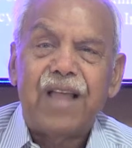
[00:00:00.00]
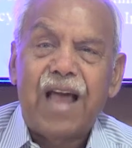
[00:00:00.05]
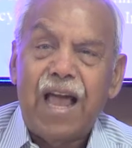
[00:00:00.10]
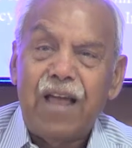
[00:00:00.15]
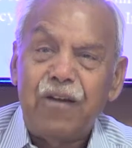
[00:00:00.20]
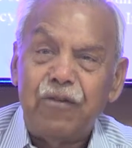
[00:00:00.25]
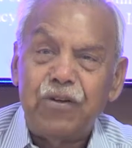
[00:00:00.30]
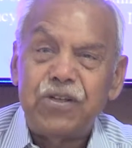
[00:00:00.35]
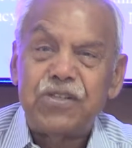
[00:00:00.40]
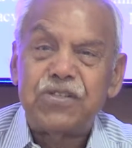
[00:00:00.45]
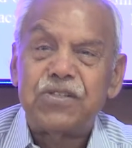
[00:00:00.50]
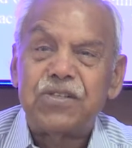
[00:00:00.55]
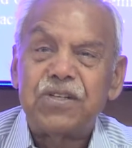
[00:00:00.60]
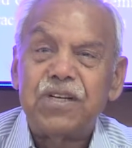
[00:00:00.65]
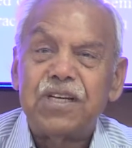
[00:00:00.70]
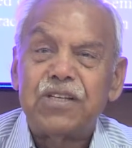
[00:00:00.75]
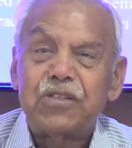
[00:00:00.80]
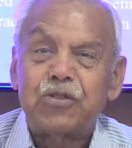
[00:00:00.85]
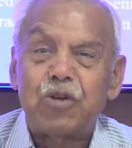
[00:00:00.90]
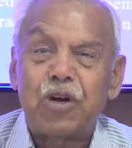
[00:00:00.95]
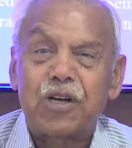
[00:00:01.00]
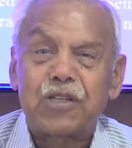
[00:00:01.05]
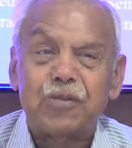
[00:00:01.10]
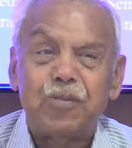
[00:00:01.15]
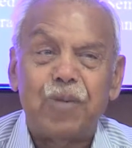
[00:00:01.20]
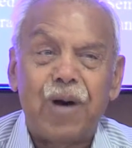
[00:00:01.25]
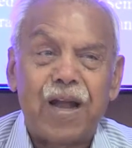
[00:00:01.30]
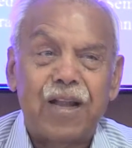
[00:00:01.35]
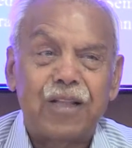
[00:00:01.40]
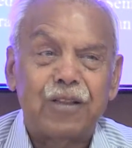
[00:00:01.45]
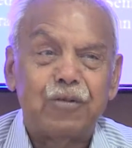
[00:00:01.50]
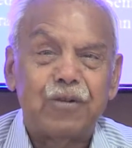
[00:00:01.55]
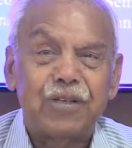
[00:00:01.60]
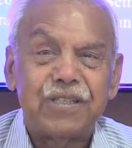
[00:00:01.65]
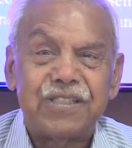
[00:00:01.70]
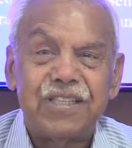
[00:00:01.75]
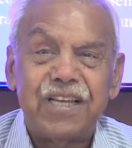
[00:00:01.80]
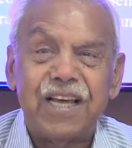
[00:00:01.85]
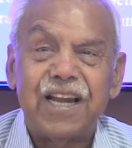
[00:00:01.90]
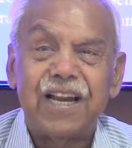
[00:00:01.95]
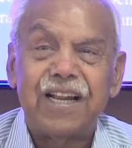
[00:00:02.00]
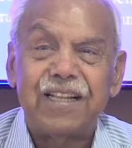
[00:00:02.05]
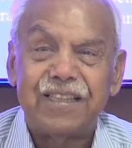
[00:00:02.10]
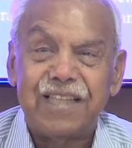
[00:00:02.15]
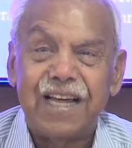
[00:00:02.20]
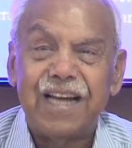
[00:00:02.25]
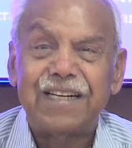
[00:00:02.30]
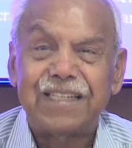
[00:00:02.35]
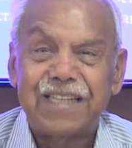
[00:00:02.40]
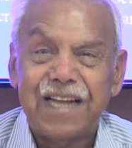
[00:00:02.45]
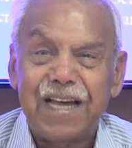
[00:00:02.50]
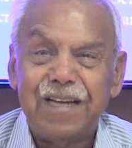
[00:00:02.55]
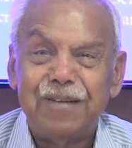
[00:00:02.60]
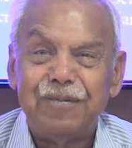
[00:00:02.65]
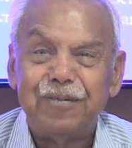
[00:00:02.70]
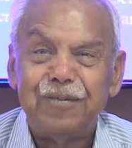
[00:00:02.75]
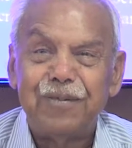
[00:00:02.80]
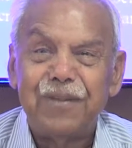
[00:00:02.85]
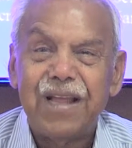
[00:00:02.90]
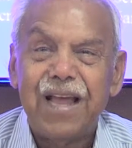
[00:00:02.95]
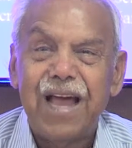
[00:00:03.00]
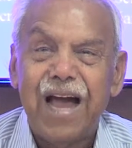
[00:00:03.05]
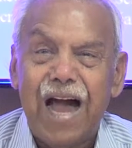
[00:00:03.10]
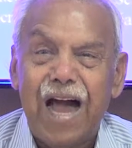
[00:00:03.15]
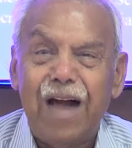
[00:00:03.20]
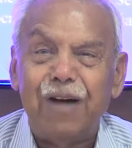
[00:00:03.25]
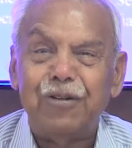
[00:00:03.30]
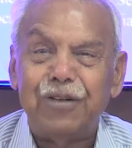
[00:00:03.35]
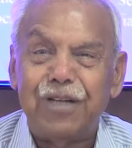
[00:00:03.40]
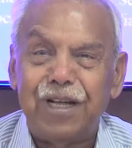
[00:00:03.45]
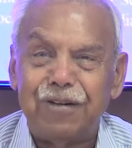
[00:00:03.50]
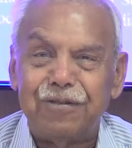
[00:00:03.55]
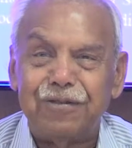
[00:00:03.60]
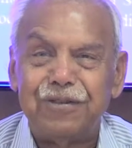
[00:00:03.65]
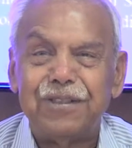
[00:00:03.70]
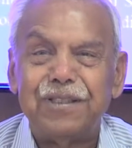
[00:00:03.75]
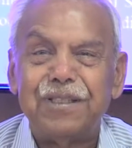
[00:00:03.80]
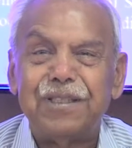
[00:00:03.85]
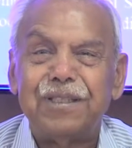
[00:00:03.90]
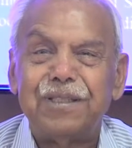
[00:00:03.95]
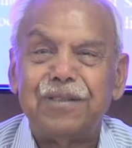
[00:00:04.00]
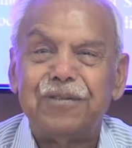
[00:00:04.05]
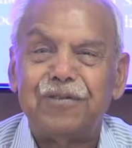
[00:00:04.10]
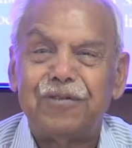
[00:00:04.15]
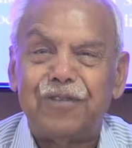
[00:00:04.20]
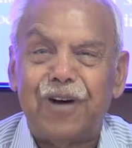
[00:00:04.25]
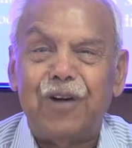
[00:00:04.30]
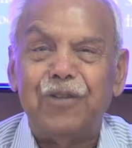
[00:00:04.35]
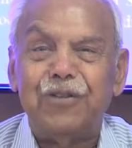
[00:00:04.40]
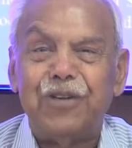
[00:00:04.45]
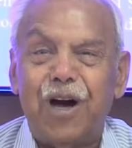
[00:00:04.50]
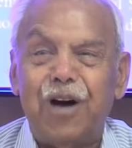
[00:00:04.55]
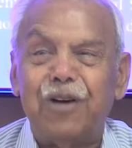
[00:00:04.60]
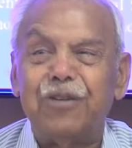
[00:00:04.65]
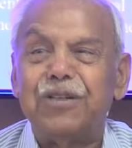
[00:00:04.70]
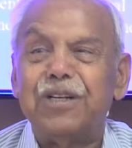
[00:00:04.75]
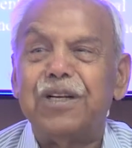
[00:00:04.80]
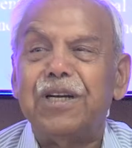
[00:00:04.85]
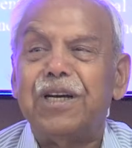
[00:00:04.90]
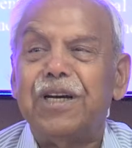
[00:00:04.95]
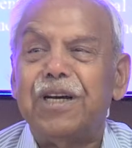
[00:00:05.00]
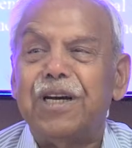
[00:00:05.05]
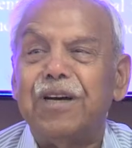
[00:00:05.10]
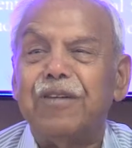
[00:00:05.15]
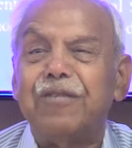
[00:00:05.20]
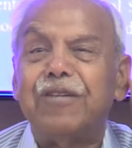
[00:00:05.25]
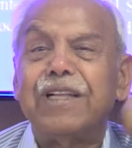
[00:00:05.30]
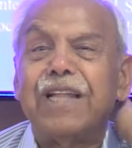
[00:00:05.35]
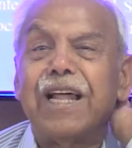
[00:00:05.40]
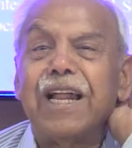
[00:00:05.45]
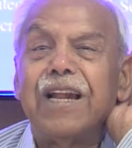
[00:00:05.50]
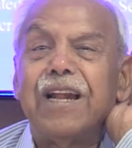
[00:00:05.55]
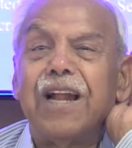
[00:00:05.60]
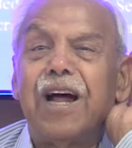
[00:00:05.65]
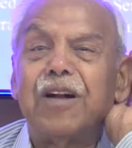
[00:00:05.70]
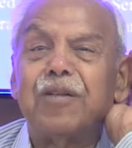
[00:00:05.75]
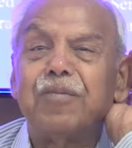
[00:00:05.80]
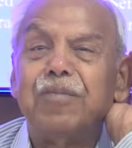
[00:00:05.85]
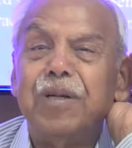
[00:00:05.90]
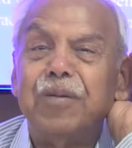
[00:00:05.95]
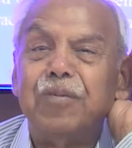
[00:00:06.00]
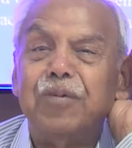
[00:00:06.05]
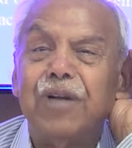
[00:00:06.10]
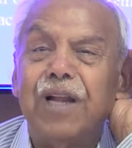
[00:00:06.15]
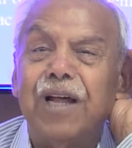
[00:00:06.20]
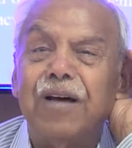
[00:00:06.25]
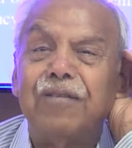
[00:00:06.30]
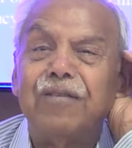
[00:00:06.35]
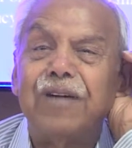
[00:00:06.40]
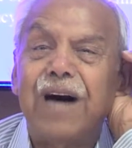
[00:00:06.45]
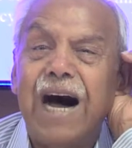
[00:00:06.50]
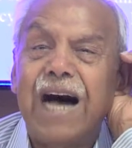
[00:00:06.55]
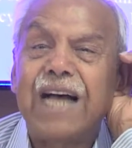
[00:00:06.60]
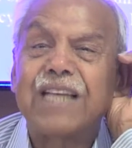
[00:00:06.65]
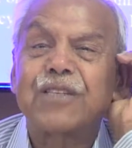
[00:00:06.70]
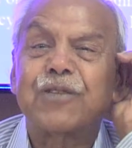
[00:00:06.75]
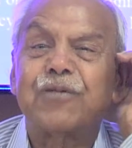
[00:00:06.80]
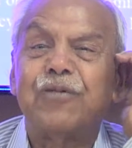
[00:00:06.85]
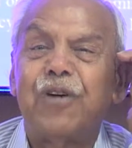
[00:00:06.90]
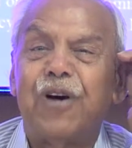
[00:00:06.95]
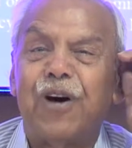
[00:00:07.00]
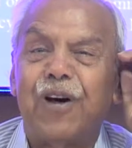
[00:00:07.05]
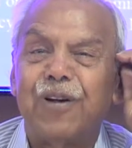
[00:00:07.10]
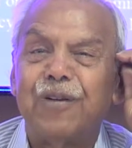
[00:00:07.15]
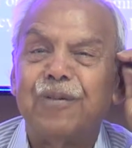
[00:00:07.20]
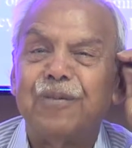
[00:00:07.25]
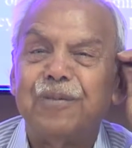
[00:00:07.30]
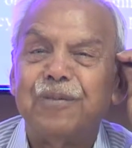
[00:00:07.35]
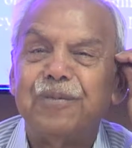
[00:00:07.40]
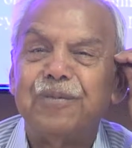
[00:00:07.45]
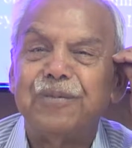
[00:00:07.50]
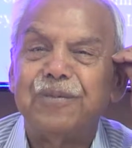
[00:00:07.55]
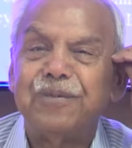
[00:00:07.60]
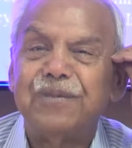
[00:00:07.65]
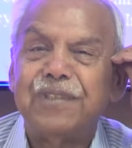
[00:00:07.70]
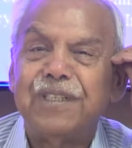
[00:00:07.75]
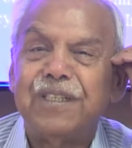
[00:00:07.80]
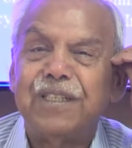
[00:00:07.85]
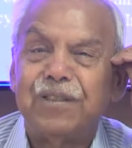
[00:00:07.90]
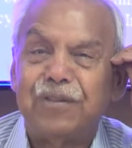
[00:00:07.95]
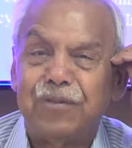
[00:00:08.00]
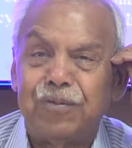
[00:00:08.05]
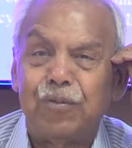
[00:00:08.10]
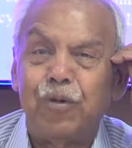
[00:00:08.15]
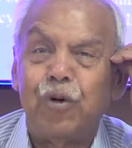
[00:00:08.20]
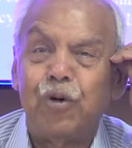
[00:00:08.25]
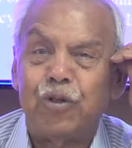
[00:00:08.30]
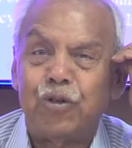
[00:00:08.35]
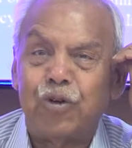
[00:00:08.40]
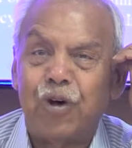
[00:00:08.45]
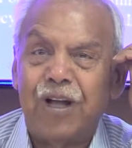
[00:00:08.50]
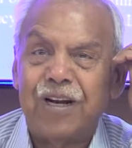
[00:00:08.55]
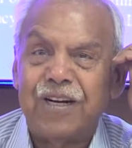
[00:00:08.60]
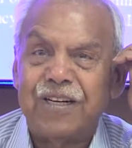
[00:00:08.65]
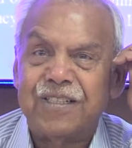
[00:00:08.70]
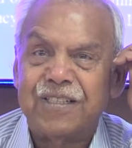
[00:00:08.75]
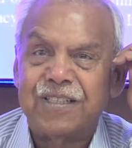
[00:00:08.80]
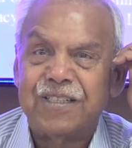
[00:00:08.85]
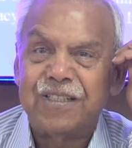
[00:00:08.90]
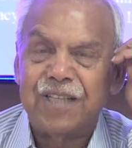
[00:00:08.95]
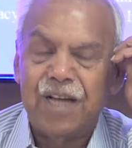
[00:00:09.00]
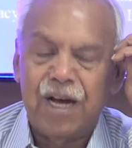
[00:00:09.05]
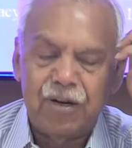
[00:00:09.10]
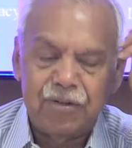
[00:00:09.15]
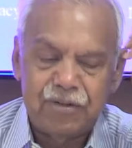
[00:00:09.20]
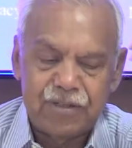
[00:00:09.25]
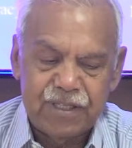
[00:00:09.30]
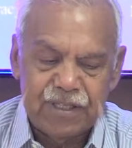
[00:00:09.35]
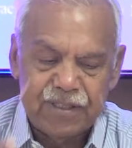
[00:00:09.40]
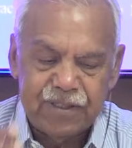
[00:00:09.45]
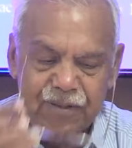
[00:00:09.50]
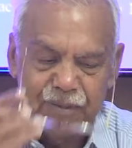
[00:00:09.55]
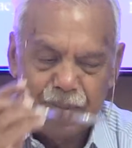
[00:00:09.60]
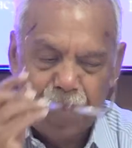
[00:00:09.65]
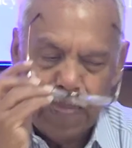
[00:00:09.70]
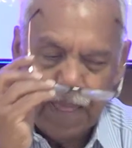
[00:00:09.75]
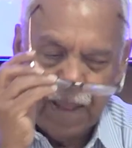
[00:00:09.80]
I wish Swachh Bharat was there at that time. I would have found out whether or not people have asked for more toilets in the houses.